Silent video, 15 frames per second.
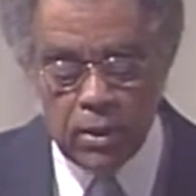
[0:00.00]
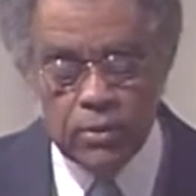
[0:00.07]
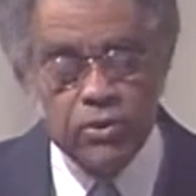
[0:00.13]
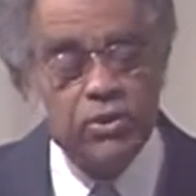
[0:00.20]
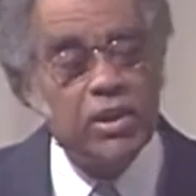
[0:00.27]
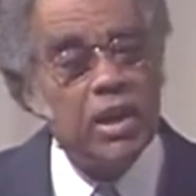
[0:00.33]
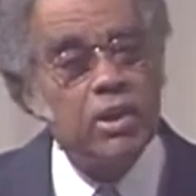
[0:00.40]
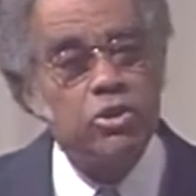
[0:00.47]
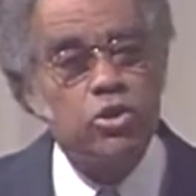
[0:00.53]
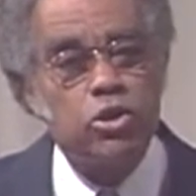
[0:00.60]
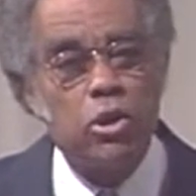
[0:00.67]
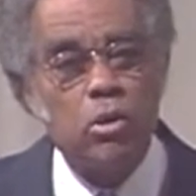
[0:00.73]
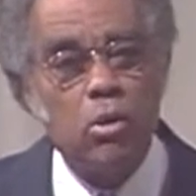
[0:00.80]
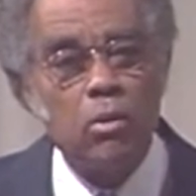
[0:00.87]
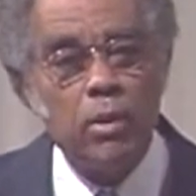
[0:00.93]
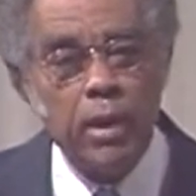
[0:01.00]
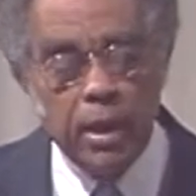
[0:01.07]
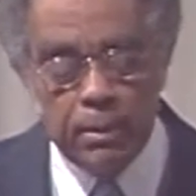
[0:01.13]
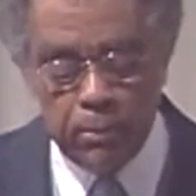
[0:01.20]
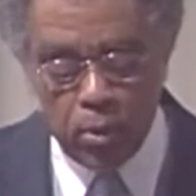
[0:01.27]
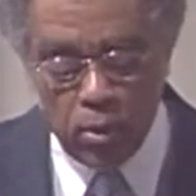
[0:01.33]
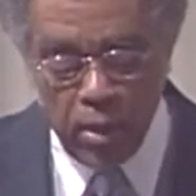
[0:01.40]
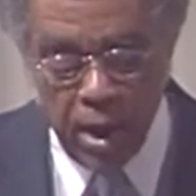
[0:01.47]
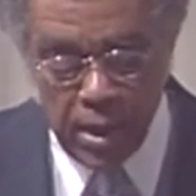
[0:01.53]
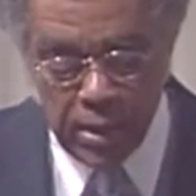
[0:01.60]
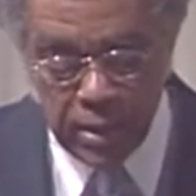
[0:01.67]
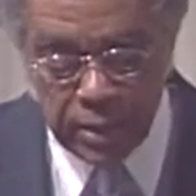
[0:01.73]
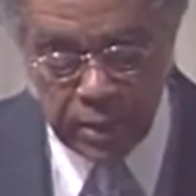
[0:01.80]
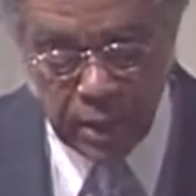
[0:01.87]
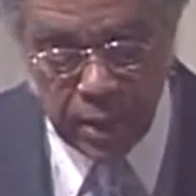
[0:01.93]
sexual
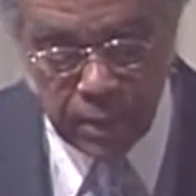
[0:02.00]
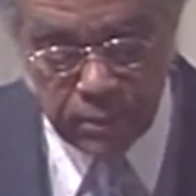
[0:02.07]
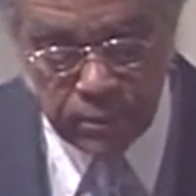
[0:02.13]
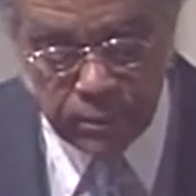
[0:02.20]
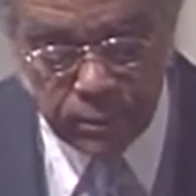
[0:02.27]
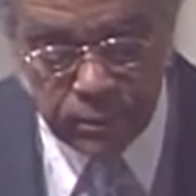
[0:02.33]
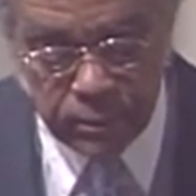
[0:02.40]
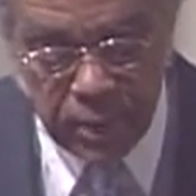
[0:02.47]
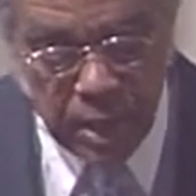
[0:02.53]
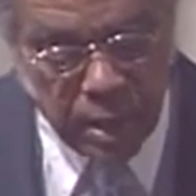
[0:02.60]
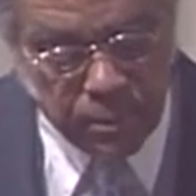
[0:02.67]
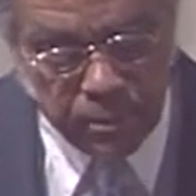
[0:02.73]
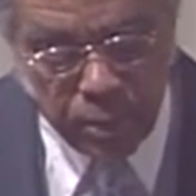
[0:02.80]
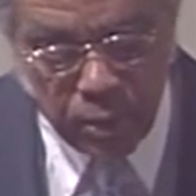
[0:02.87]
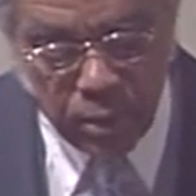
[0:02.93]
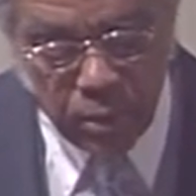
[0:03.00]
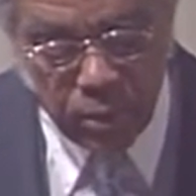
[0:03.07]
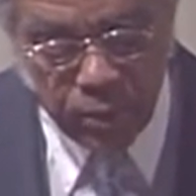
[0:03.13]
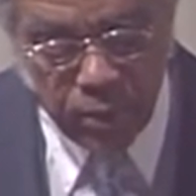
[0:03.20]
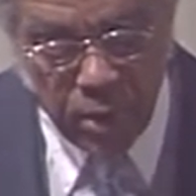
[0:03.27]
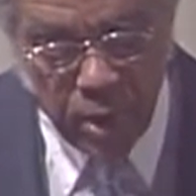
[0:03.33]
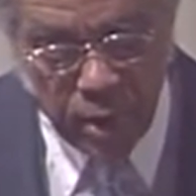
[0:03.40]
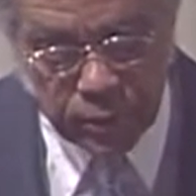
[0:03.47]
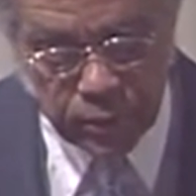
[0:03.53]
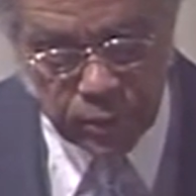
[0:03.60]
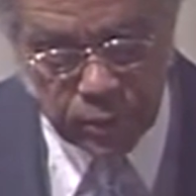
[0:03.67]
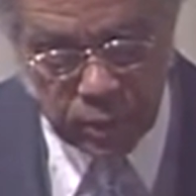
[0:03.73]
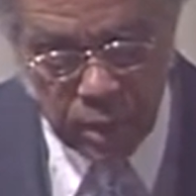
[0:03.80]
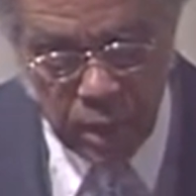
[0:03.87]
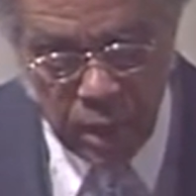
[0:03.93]
immorality, impure thoughts,